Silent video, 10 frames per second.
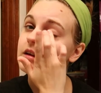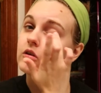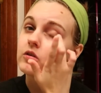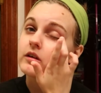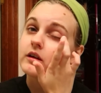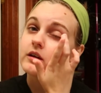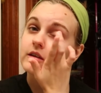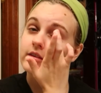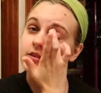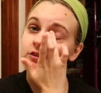Olay
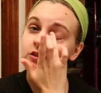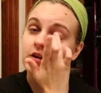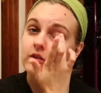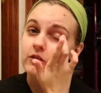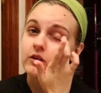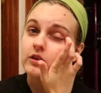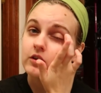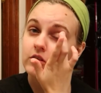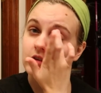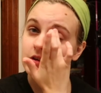is a very
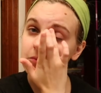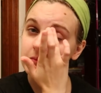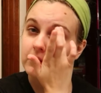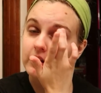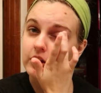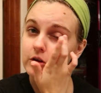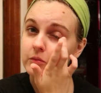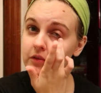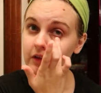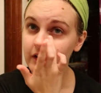good makeup
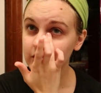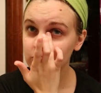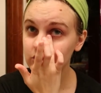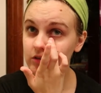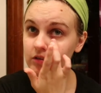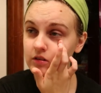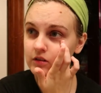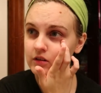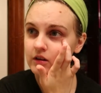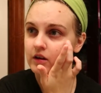slash,
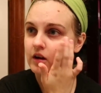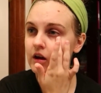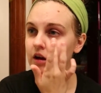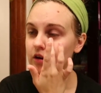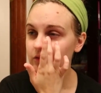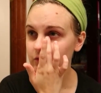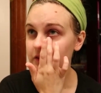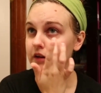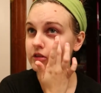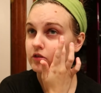well,
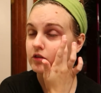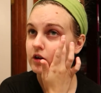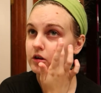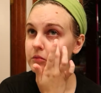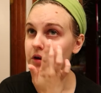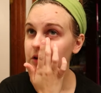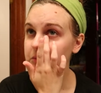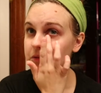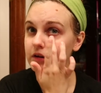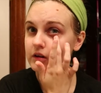not, they're not a
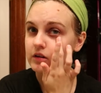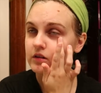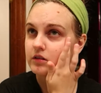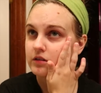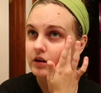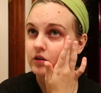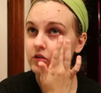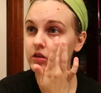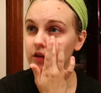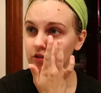makeup brand, I
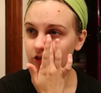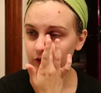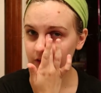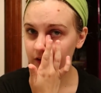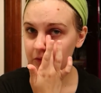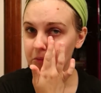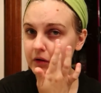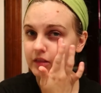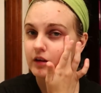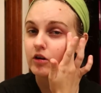don't think just yet,
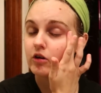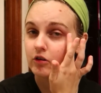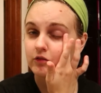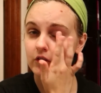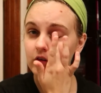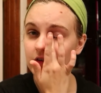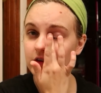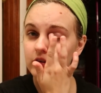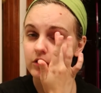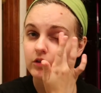but they are a
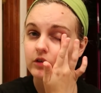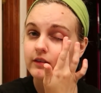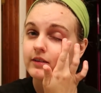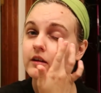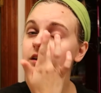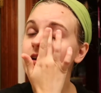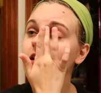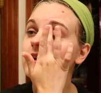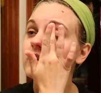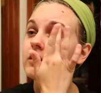very good
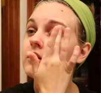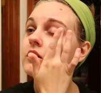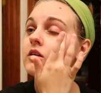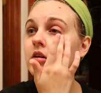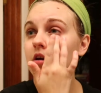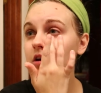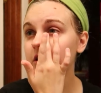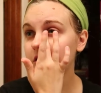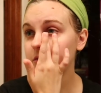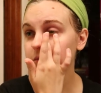skincare
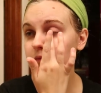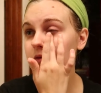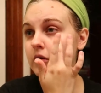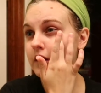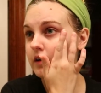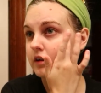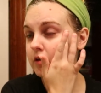brand.